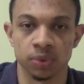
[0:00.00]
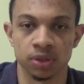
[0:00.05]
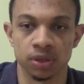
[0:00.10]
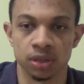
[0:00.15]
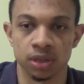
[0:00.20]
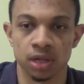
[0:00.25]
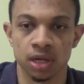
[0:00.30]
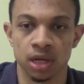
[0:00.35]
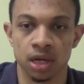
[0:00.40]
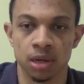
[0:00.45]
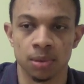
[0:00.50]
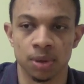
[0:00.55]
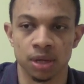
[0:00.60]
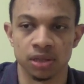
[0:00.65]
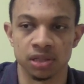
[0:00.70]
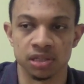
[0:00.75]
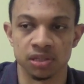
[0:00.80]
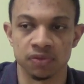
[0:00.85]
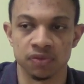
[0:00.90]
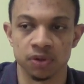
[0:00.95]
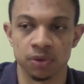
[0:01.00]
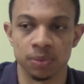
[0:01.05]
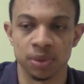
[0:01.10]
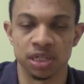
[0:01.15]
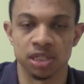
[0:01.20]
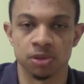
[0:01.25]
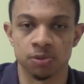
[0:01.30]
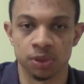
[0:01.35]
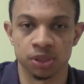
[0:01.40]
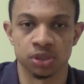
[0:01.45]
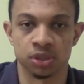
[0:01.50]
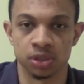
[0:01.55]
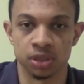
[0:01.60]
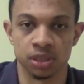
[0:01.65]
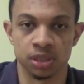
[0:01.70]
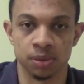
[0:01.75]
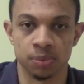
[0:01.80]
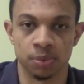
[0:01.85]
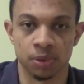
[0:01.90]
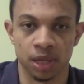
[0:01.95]
with about this film,
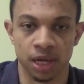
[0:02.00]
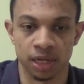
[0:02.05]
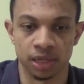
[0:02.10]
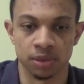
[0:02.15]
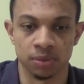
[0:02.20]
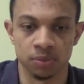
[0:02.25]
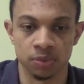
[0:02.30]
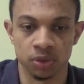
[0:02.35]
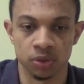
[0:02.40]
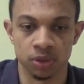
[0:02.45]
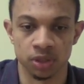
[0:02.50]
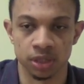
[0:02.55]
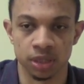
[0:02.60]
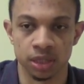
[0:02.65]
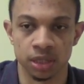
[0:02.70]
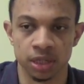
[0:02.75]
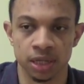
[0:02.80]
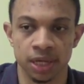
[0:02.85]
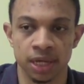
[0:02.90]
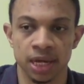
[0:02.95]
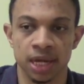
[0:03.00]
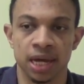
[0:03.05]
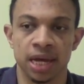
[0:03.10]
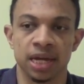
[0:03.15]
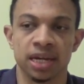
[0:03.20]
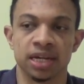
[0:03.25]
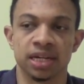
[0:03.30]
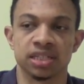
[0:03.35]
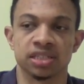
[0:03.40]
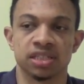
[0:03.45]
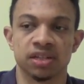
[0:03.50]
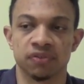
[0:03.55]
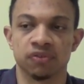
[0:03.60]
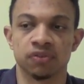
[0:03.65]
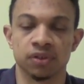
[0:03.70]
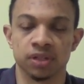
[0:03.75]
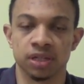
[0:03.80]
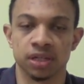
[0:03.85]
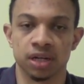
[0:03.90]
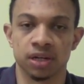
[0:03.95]
especially the Black community. And that's
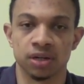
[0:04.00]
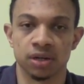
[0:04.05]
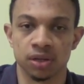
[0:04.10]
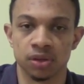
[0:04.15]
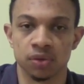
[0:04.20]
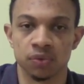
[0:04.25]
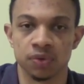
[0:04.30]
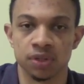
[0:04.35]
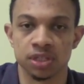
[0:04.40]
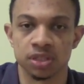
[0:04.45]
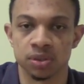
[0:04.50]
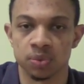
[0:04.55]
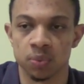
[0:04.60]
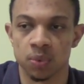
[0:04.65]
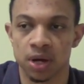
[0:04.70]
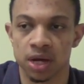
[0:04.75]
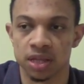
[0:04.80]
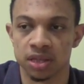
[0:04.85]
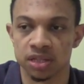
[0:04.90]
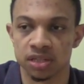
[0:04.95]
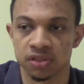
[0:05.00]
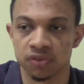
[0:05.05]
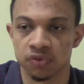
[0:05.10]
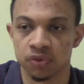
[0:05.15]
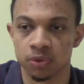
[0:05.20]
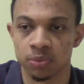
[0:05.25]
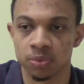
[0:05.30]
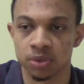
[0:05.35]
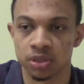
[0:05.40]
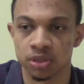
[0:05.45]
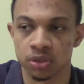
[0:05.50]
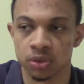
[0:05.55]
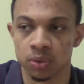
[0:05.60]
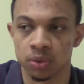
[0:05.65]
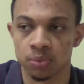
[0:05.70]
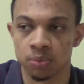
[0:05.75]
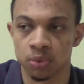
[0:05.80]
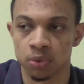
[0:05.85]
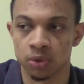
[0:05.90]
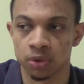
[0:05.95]
definitely another reason why this film is
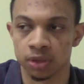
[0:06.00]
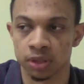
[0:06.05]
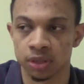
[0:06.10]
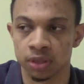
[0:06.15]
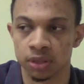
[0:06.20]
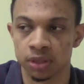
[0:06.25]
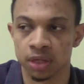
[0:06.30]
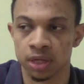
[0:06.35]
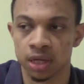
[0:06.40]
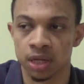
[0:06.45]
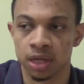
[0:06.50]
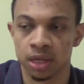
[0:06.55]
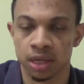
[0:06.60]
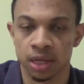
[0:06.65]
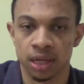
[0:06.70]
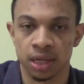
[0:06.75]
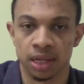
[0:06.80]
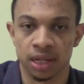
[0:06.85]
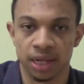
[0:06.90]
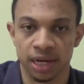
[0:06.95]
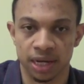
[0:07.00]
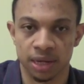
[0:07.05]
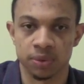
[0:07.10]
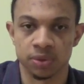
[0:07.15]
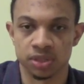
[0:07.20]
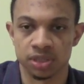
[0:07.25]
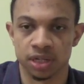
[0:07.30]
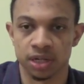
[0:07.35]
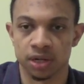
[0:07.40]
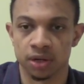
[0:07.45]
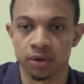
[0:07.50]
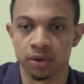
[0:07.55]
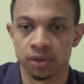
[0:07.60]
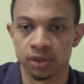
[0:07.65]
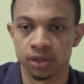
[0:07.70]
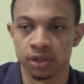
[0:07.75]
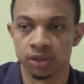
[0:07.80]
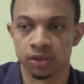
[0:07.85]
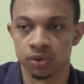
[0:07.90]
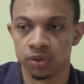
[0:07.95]
so important. Like I was saying
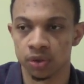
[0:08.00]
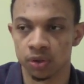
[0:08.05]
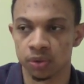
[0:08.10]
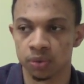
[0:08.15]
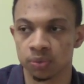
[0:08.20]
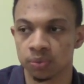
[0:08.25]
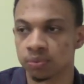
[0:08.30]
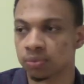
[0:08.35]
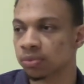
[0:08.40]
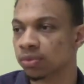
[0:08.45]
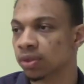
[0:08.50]
earlier, you know,